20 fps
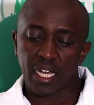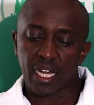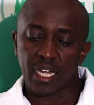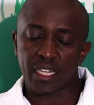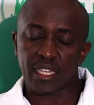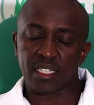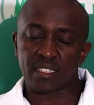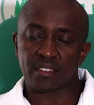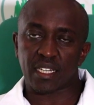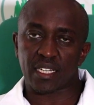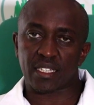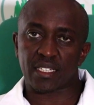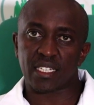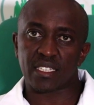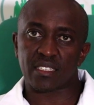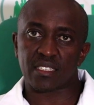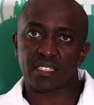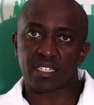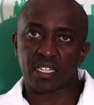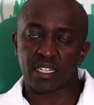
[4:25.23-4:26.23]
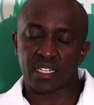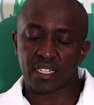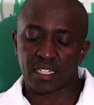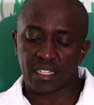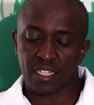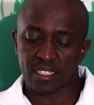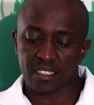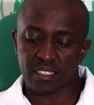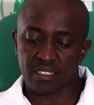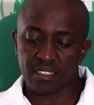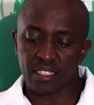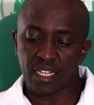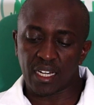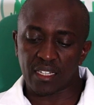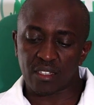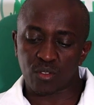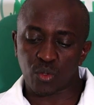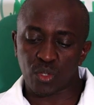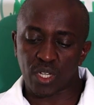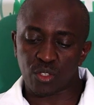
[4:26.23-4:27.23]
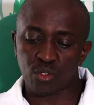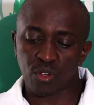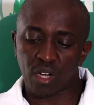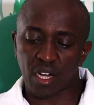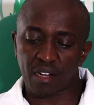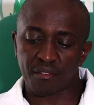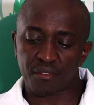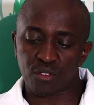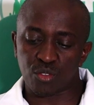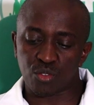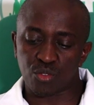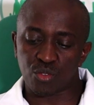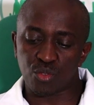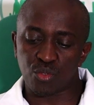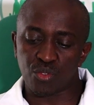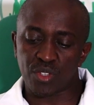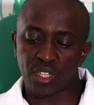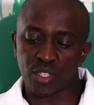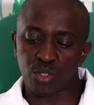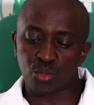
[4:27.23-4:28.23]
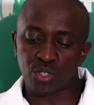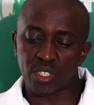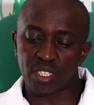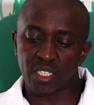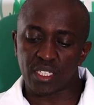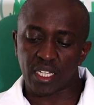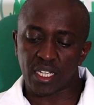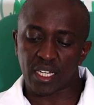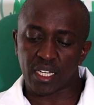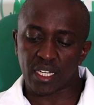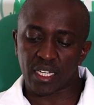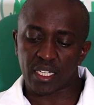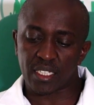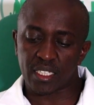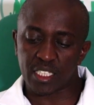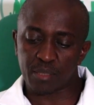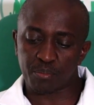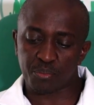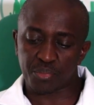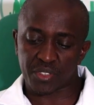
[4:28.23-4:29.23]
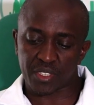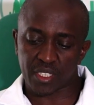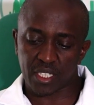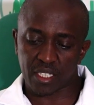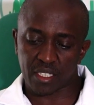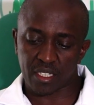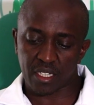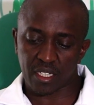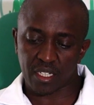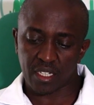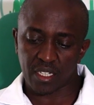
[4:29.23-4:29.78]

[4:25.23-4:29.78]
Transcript: There is a test that is done where you do the urine dipstick.